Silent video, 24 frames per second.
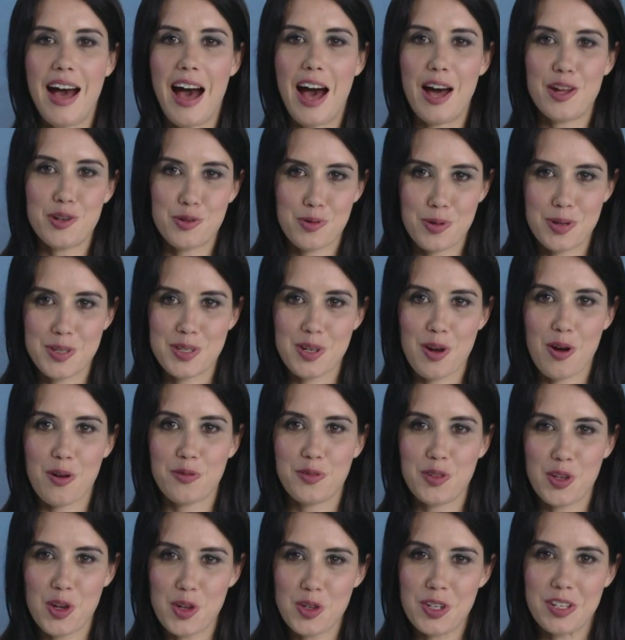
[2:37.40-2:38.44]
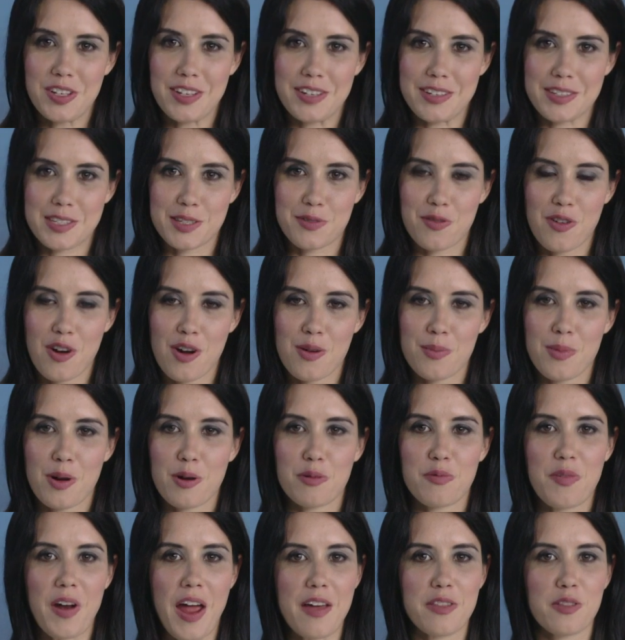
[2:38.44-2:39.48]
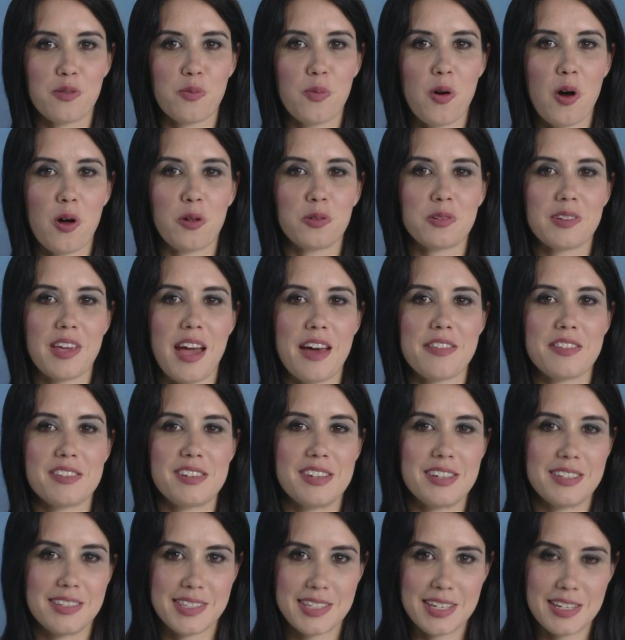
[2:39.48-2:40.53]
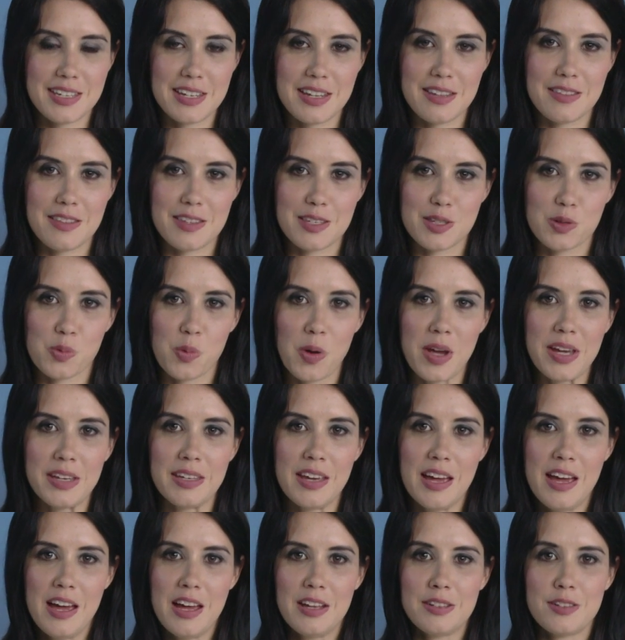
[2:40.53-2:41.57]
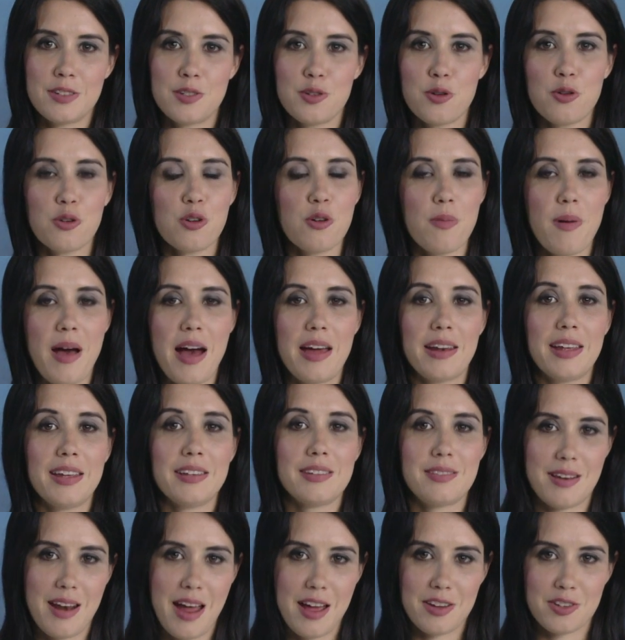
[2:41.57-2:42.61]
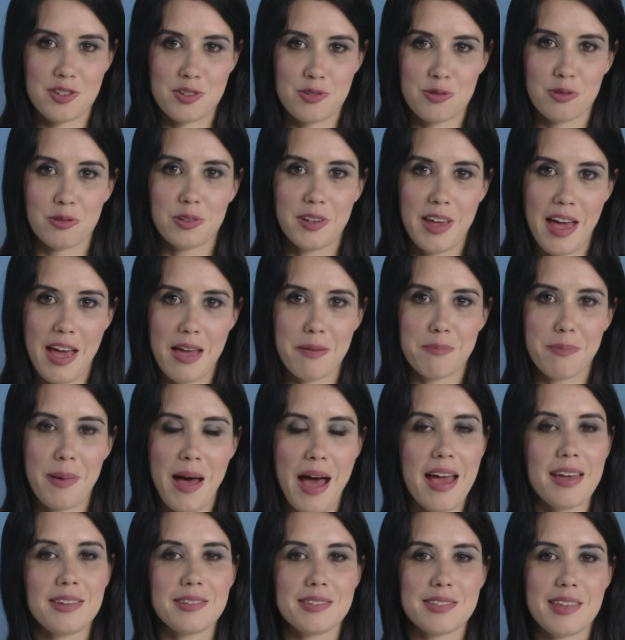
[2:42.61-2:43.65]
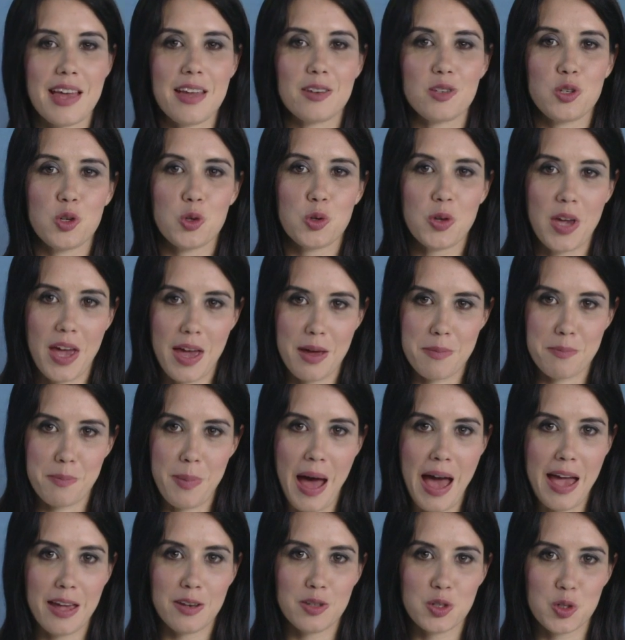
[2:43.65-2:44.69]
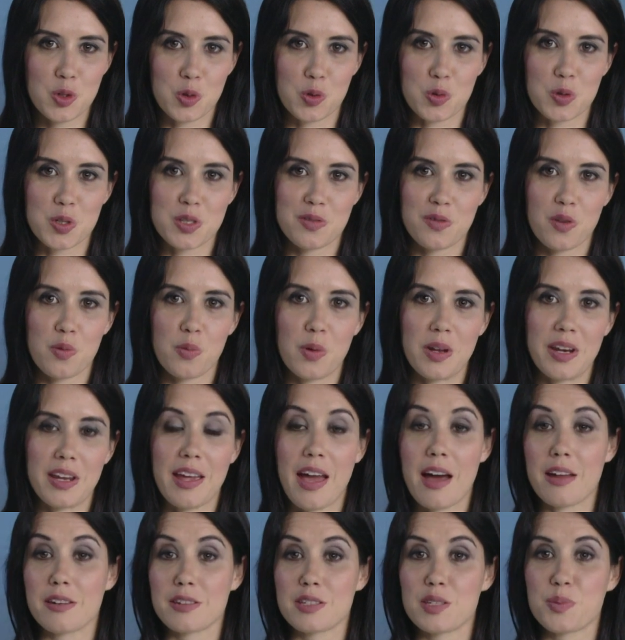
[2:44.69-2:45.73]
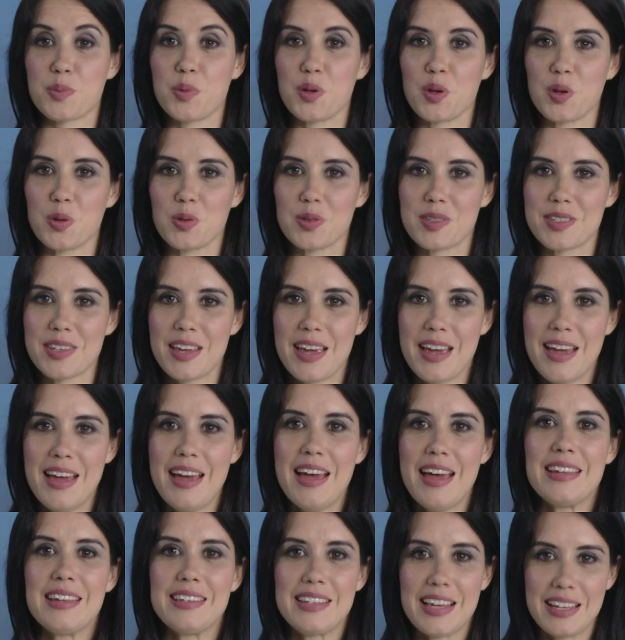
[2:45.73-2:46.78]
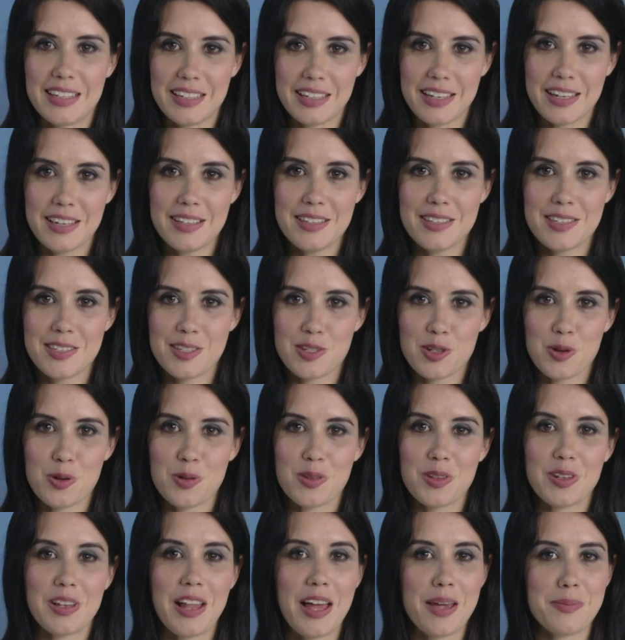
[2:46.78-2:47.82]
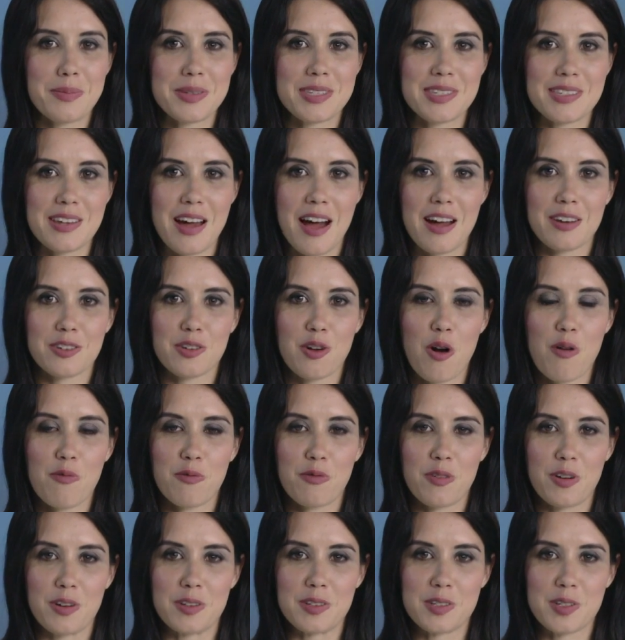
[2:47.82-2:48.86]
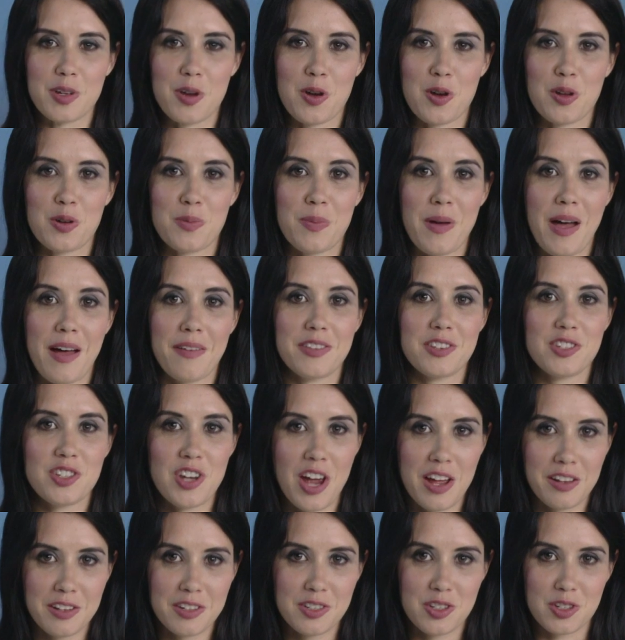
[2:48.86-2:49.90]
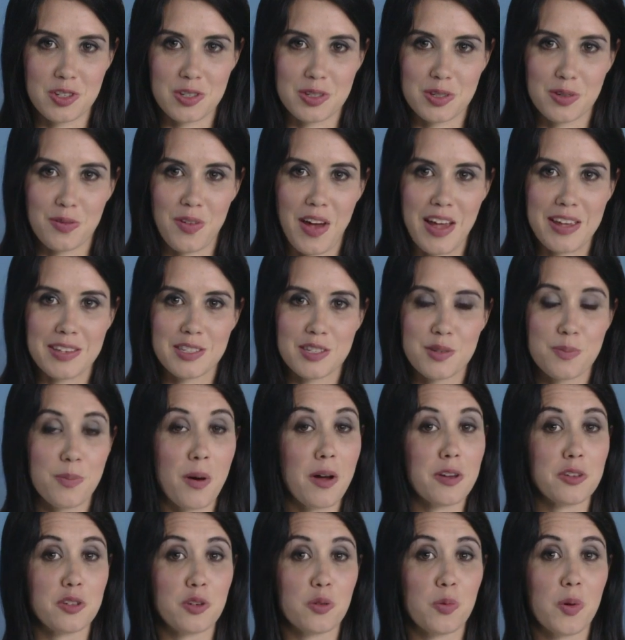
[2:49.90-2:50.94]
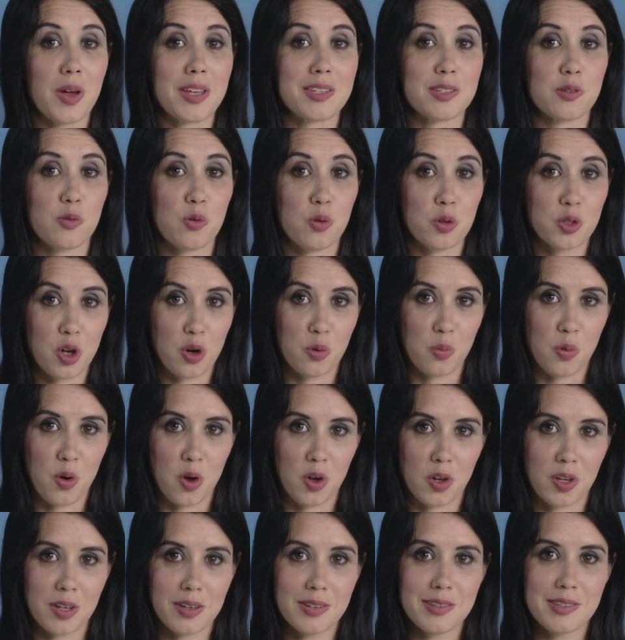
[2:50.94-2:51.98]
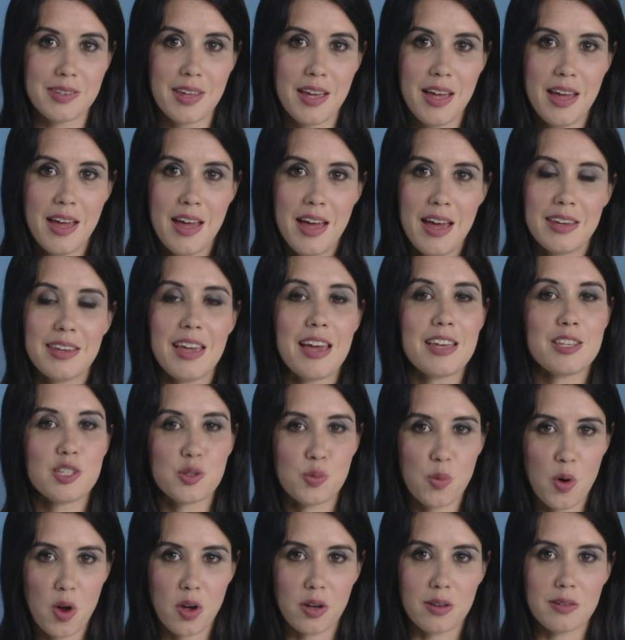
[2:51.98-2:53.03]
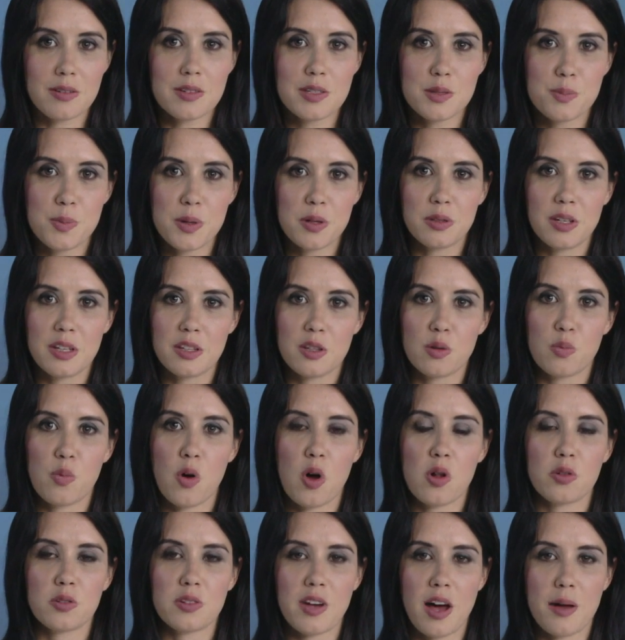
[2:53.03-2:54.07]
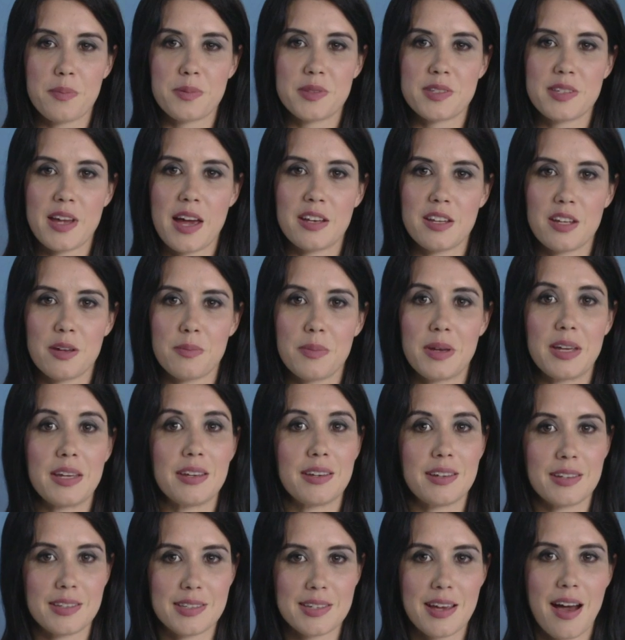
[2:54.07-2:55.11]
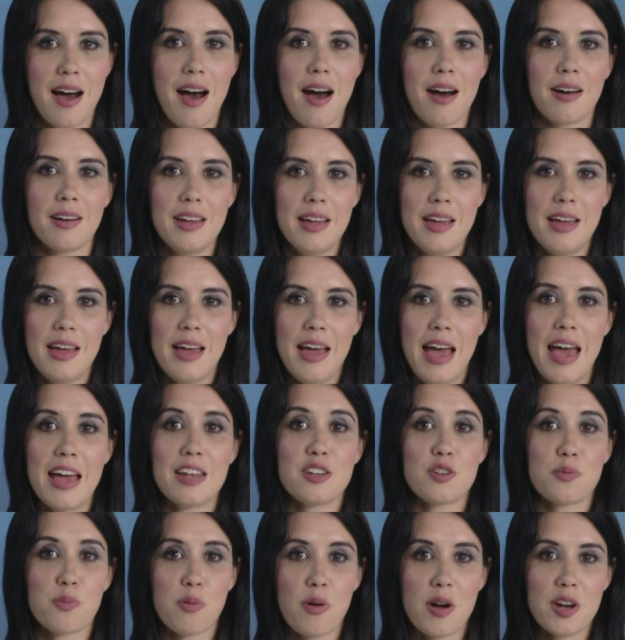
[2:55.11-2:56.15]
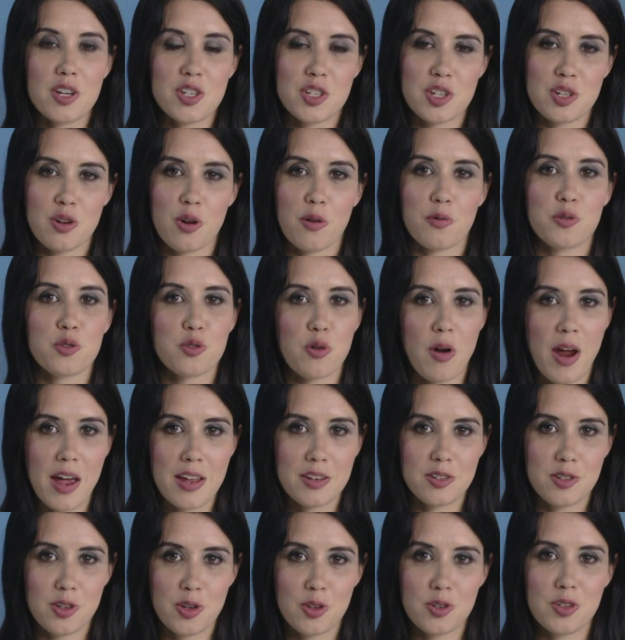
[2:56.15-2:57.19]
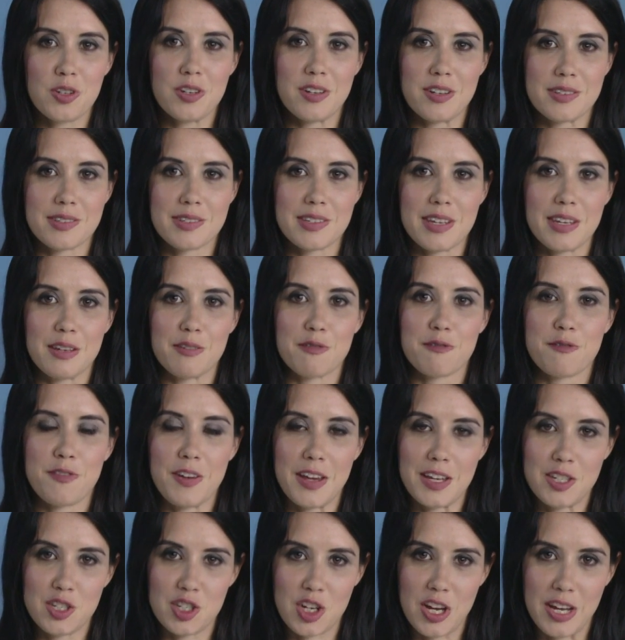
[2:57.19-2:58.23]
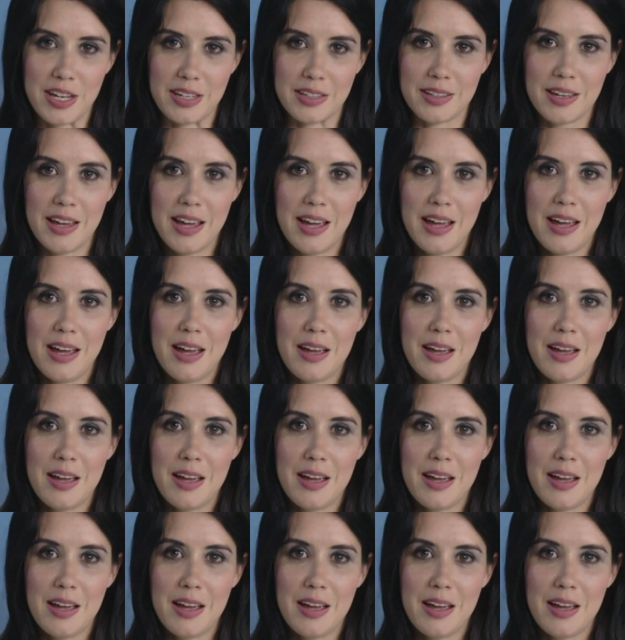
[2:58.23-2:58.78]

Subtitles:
Hundreds of unionists from around the world gathered in Sydney this week to talk about international campaigns and new campaign tools for winning our disputes. Delegates to the LabourStart conference heard about the challenges faced by US auto workers, guest workers building the World Cup stadium in Qatar, and oppression of trade unionists in Fiji.